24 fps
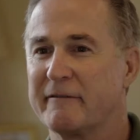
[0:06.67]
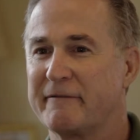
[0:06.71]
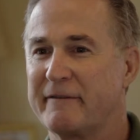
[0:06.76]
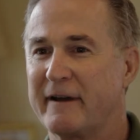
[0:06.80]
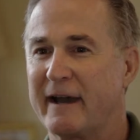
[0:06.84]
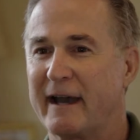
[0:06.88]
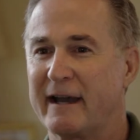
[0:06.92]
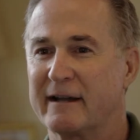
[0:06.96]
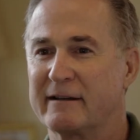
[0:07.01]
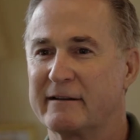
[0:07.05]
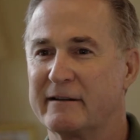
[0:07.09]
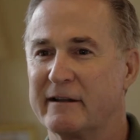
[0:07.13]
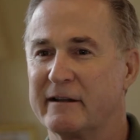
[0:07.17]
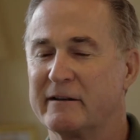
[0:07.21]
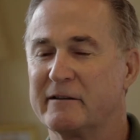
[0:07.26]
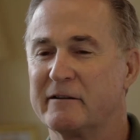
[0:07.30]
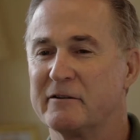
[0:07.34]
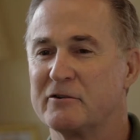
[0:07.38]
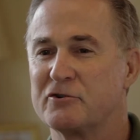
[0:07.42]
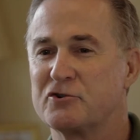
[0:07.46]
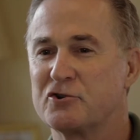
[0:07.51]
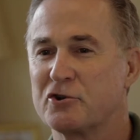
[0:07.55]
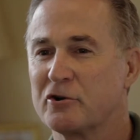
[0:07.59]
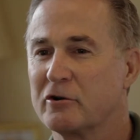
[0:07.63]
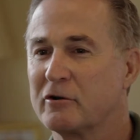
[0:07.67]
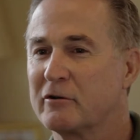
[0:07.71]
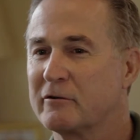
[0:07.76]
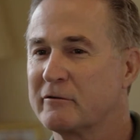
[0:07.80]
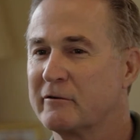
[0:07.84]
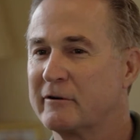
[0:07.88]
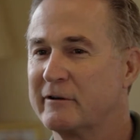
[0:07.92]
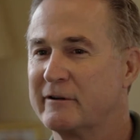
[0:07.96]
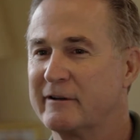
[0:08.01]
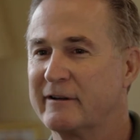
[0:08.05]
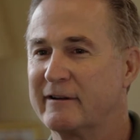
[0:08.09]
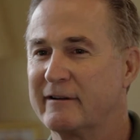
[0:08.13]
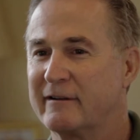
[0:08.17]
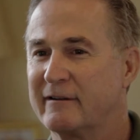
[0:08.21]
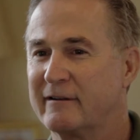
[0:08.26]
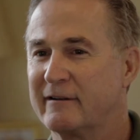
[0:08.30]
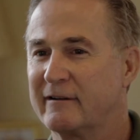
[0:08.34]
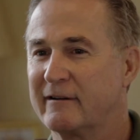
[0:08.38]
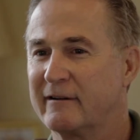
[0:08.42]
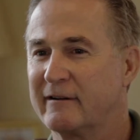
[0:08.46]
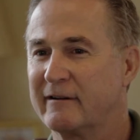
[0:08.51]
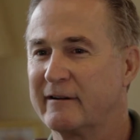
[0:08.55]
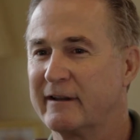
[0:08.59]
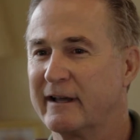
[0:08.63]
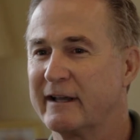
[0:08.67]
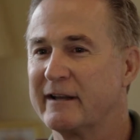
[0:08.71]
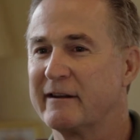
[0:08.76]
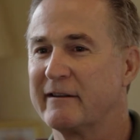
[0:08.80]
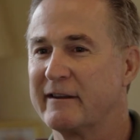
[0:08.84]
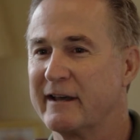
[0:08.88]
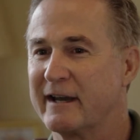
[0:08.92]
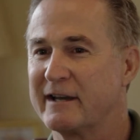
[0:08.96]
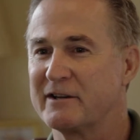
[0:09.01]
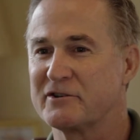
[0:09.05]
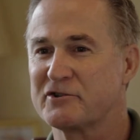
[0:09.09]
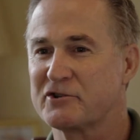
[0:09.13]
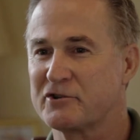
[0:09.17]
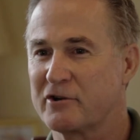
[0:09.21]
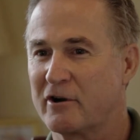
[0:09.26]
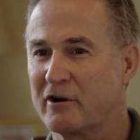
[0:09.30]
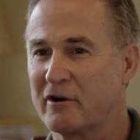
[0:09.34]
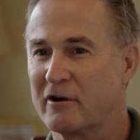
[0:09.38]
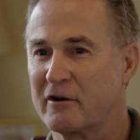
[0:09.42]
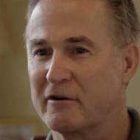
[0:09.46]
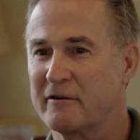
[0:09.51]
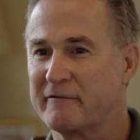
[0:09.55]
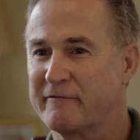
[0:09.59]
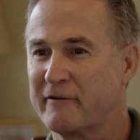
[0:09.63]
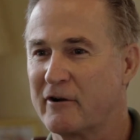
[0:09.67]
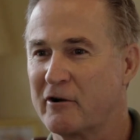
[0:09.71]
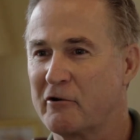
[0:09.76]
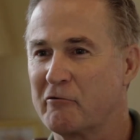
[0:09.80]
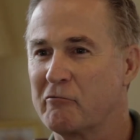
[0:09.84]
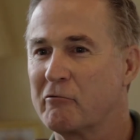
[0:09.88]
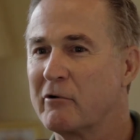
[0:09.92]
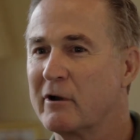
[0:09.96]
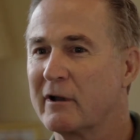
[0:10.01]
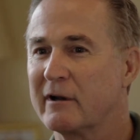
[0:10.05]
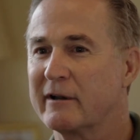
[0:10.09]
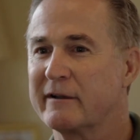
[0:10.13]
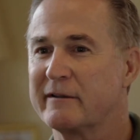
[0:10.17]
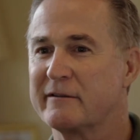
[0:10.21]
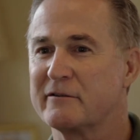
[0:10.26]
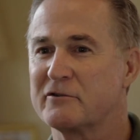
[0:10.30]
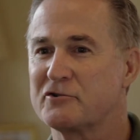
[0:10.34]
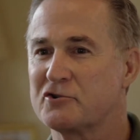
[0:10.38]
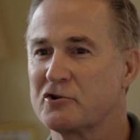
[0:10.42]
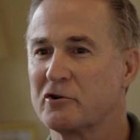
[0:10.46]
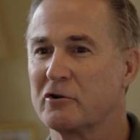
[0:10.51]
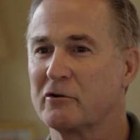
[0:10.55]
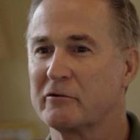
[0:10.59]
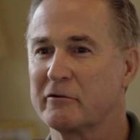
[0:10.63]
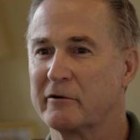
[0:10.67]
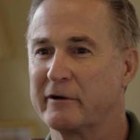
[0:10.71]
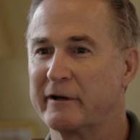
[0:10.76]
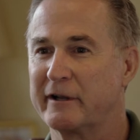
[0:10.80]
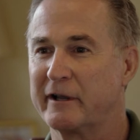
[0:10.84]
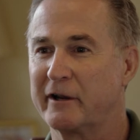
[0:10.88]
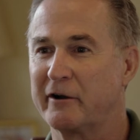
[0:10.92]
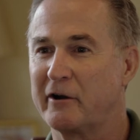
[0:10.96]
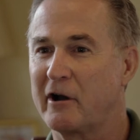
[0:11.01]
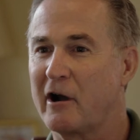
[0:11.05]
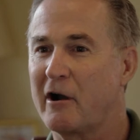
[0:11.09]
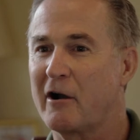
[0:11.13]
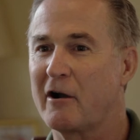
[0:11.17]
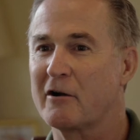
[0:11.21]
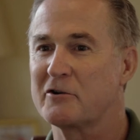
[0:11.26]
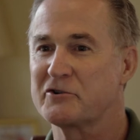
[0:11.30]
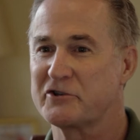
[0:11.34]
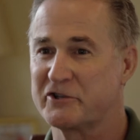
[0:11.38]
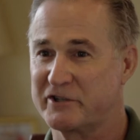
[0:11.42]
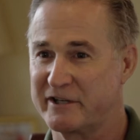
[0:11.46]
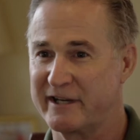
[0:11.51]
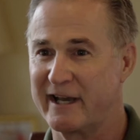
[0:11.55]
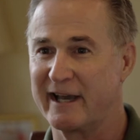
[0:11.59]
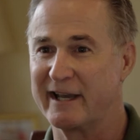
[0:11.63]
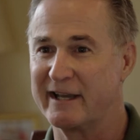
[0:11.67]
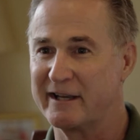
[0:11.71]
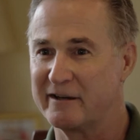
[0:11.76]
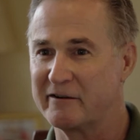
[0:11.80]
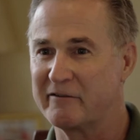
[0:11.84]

fact that the children that they serve are really the children in our state